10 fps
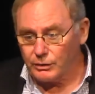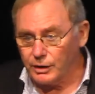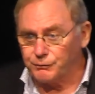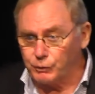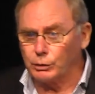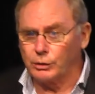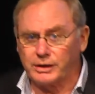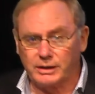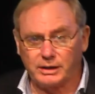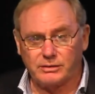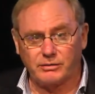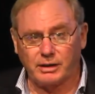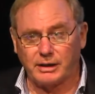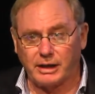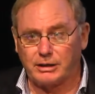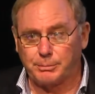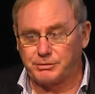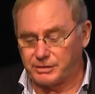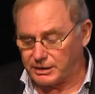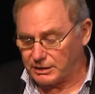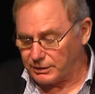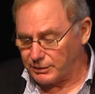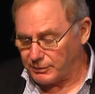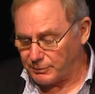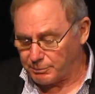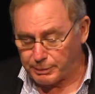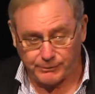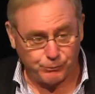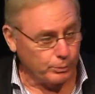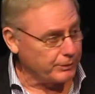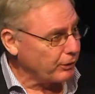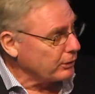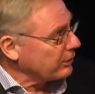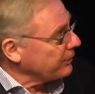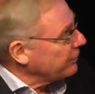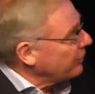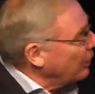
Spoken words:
if you're looking at a particular platform, if I look at this